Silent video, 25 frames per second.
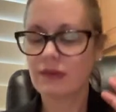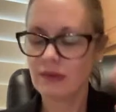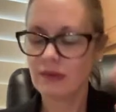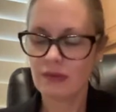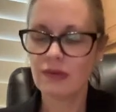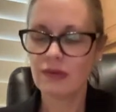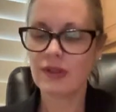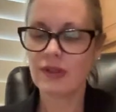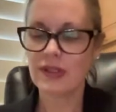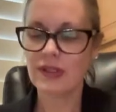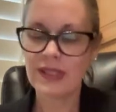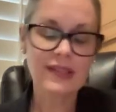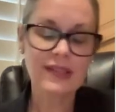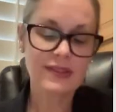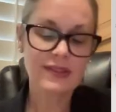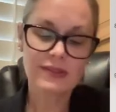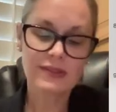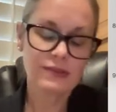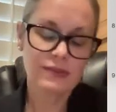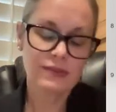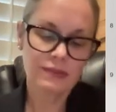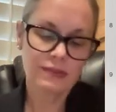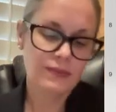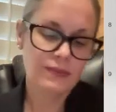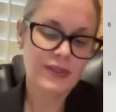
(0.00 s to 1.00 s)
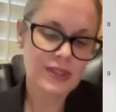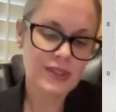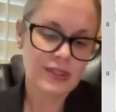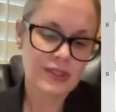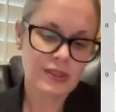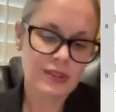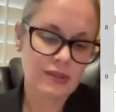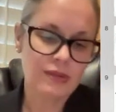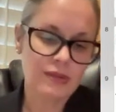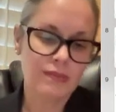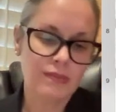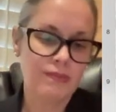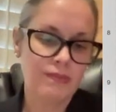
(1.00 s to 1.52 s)
yes, we
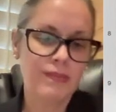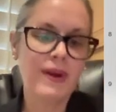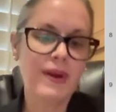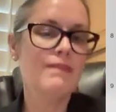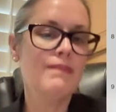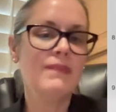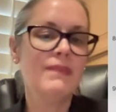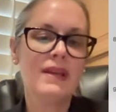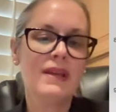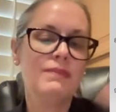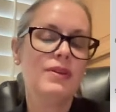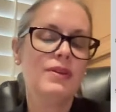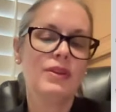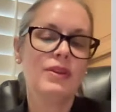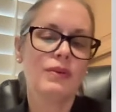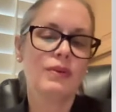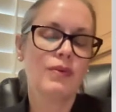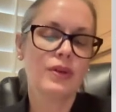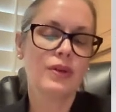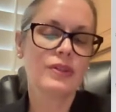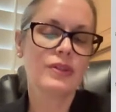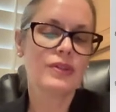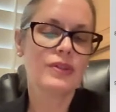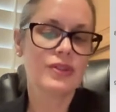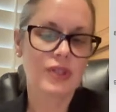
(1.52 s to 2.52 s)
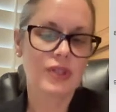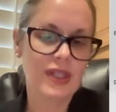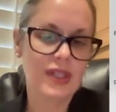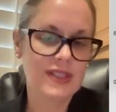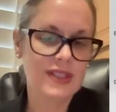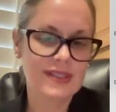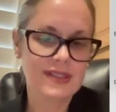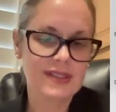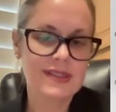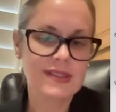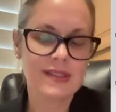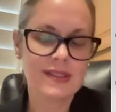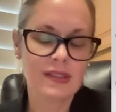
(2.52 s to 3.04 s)
do, but maybe the word
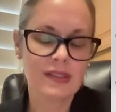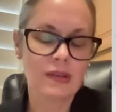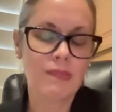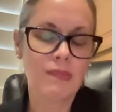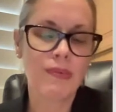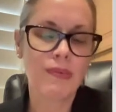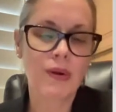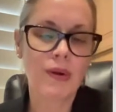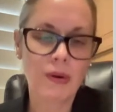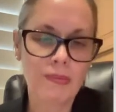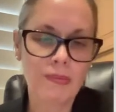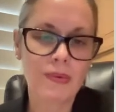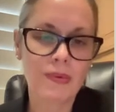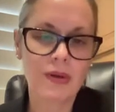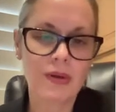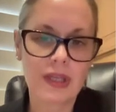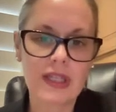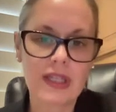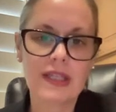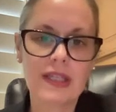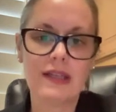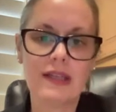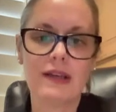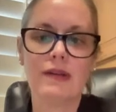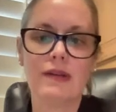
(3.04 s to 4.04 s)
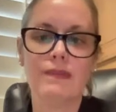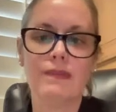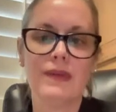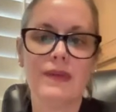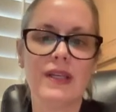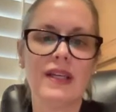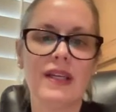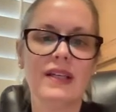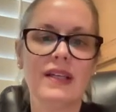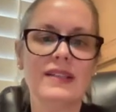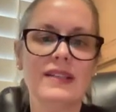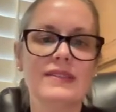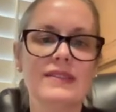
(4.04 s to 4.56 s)
trust is inappropriate here
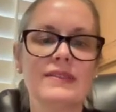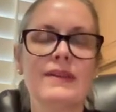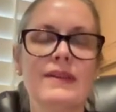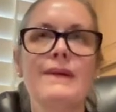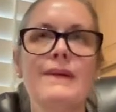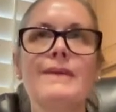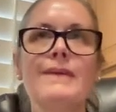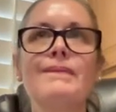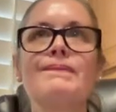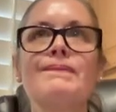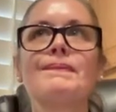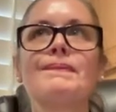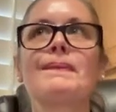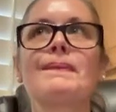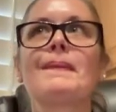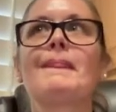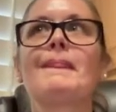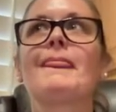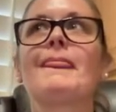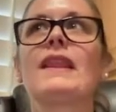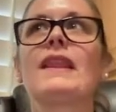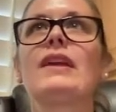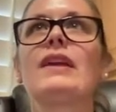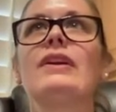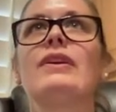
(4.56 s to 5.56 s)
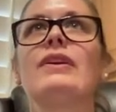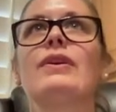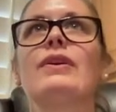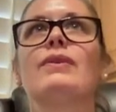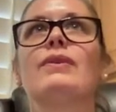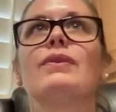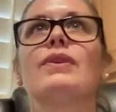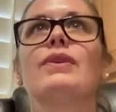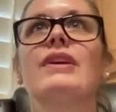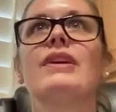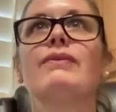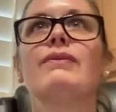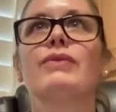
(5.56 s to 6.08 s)
because, you know,
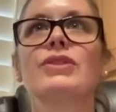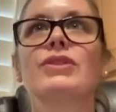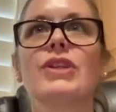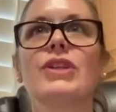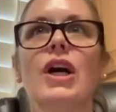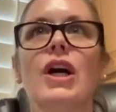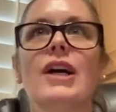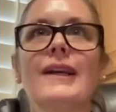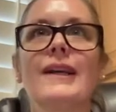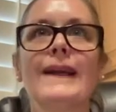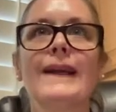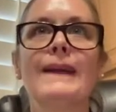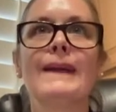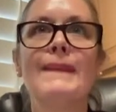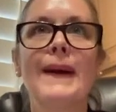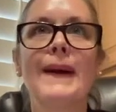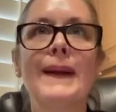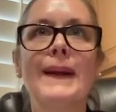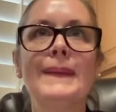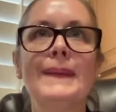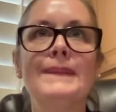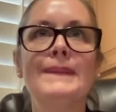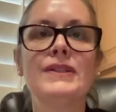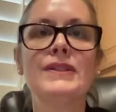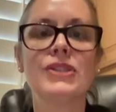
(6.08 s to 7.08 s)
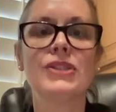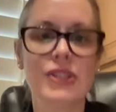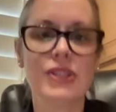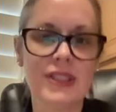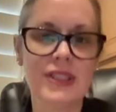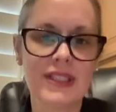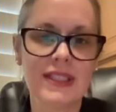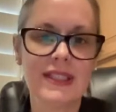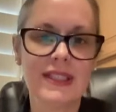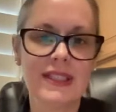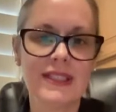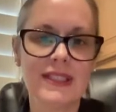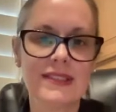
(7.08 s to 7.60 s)
if we're talking about a
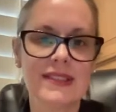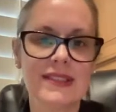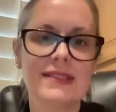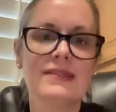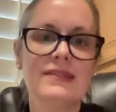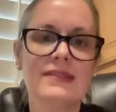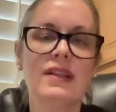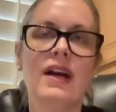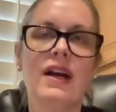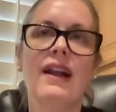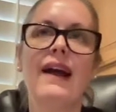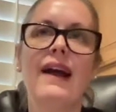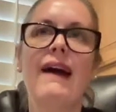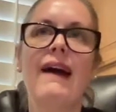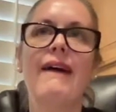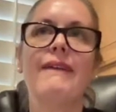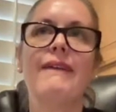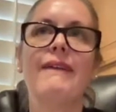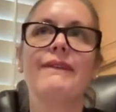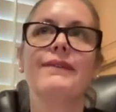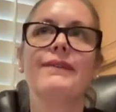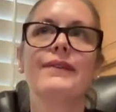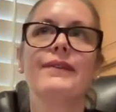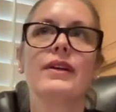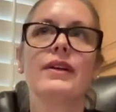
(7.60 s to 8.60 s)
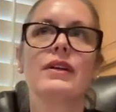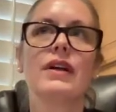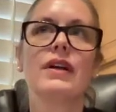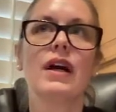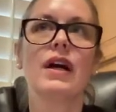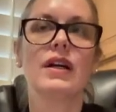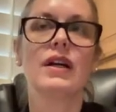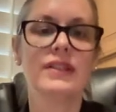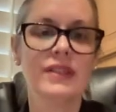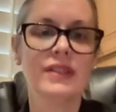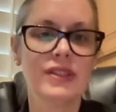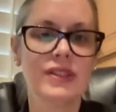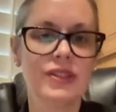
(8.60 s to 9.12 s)
machine that does not have
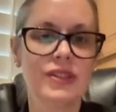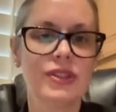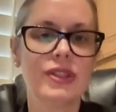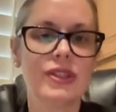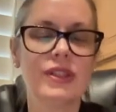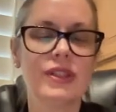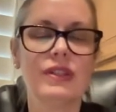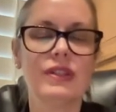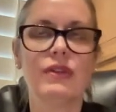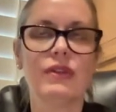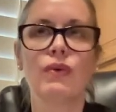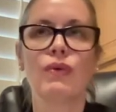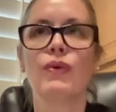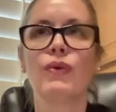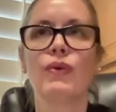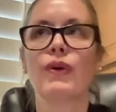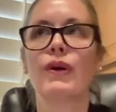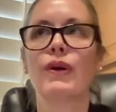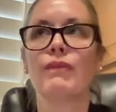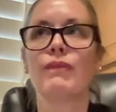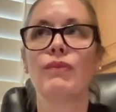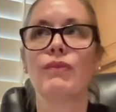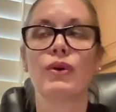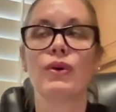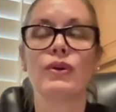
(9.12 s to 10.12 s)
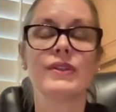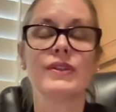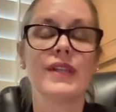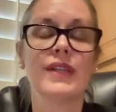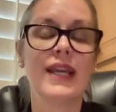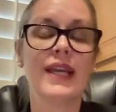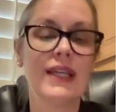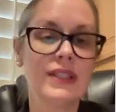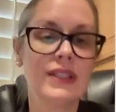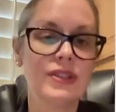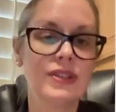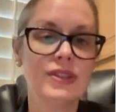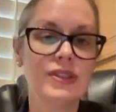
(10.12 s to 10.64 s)
cognition or moral
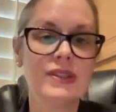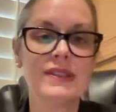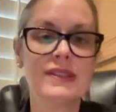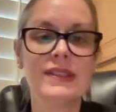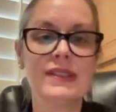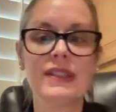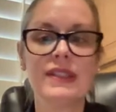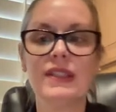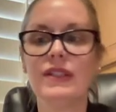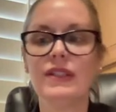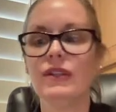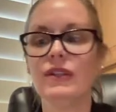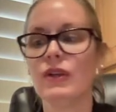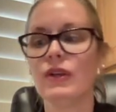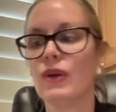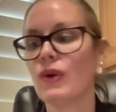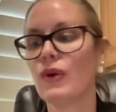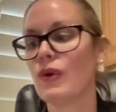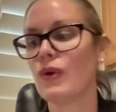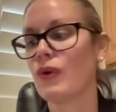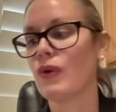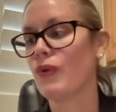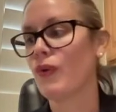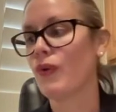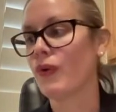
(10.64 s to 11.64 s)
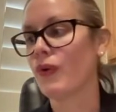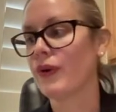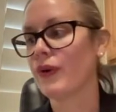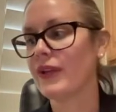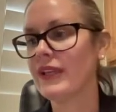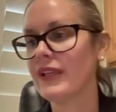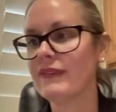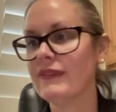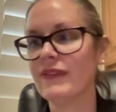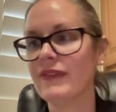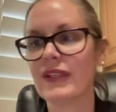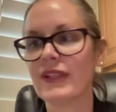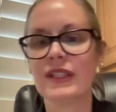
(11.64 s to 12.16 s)
agency, or
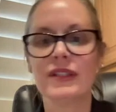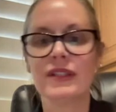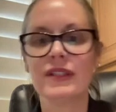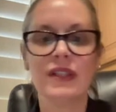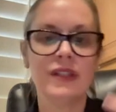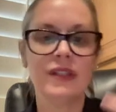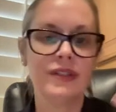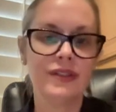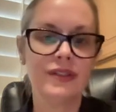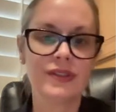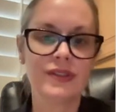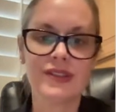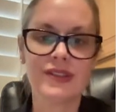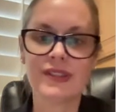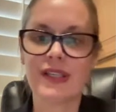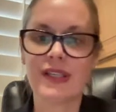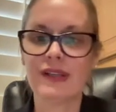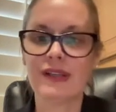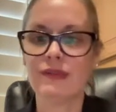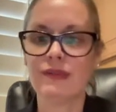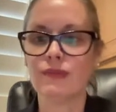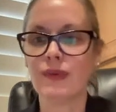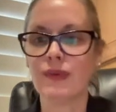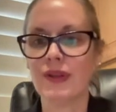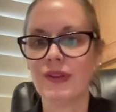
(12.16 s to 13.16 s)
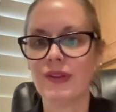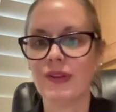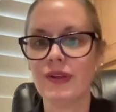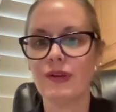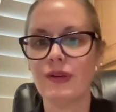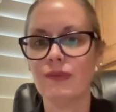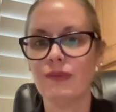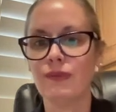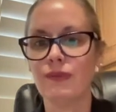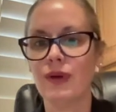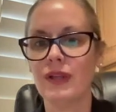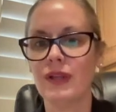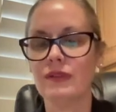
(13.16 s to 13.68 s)
even can understand
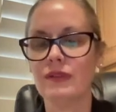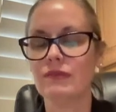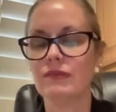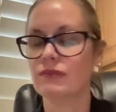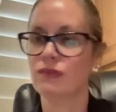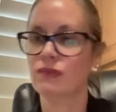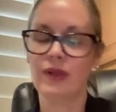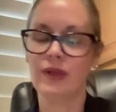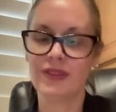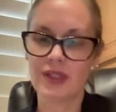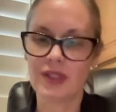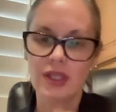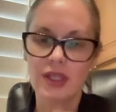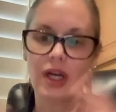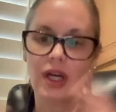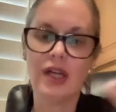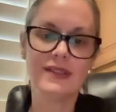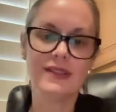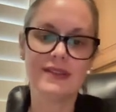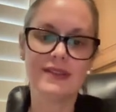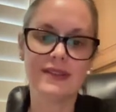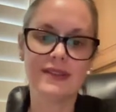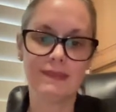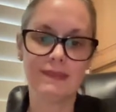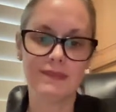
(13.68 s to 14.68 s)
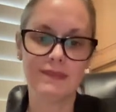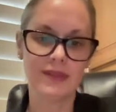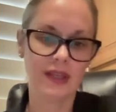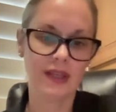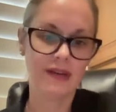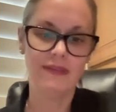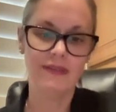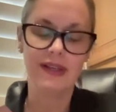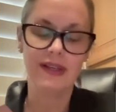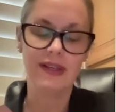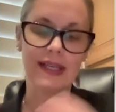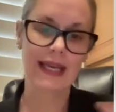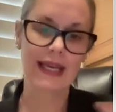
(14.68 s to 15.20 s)
what the concept
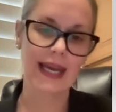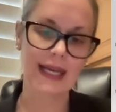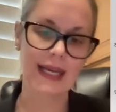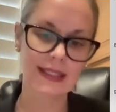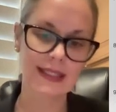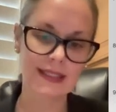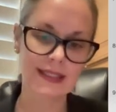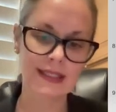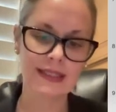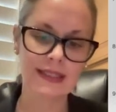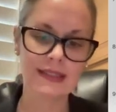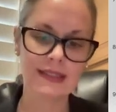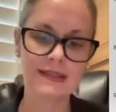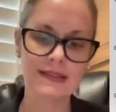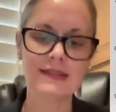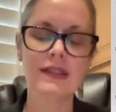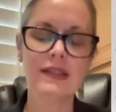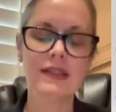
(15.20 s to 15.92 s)
of a cat is,